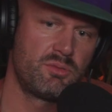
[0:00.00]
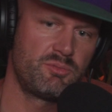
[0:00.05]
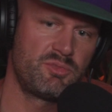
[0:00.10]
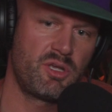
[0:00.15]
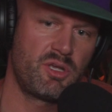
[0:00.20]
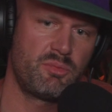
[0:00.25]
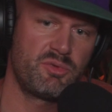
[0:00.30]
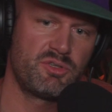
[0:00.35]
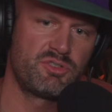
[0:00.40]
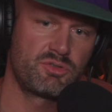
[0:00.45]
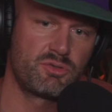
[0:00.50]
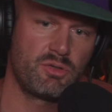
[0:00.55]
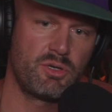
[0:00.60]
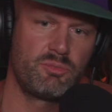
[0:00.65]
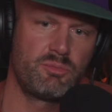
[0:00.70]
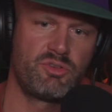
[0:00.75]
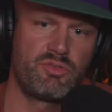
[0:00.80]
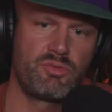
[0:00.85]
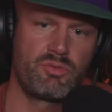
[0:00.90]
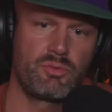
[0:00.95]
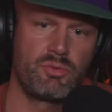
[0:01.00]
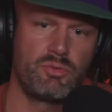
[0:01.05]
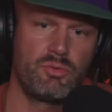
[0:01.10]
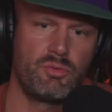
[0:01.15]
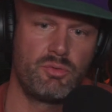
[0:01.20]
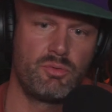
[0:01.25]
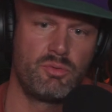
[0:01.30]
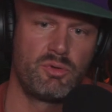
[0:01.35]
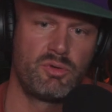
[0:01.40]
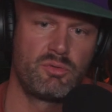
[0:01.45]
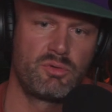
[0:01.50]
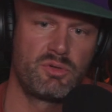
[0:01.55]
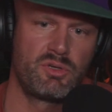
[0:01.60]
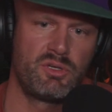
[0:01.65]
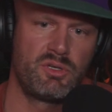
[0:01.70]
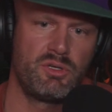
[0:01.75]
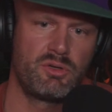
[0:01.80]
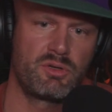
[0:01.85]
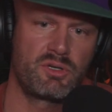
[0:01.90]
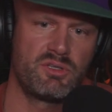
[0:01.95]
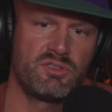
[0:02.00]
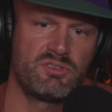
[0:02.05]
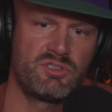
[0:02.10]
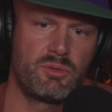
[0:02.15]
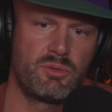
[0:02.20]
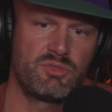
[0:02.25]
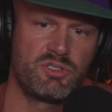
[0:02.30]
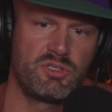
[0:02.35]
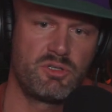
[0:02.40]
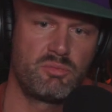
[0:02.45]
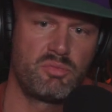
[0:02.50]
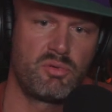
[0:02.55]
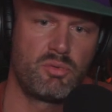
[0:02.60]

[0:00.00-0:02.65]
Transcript: some type of script through your consumption of